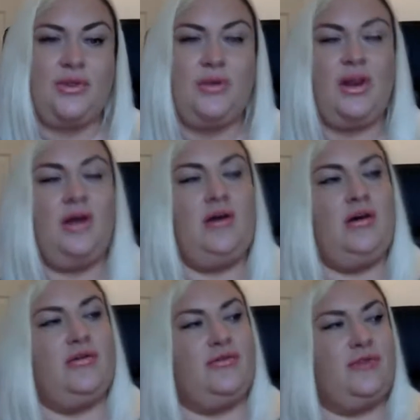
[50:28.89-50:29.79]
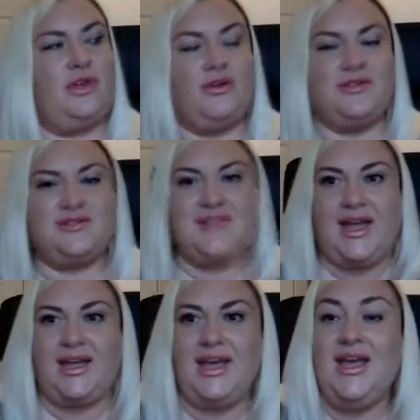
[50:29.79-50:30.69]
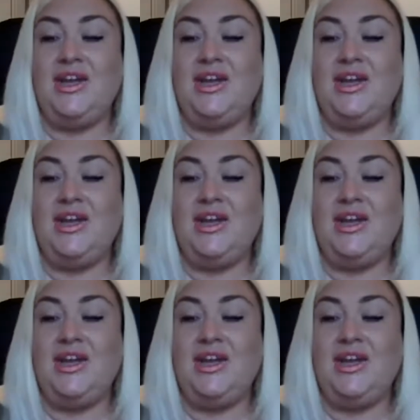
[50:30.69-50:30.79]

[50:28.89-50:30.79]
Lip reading: And we're like, oh, for God's sake.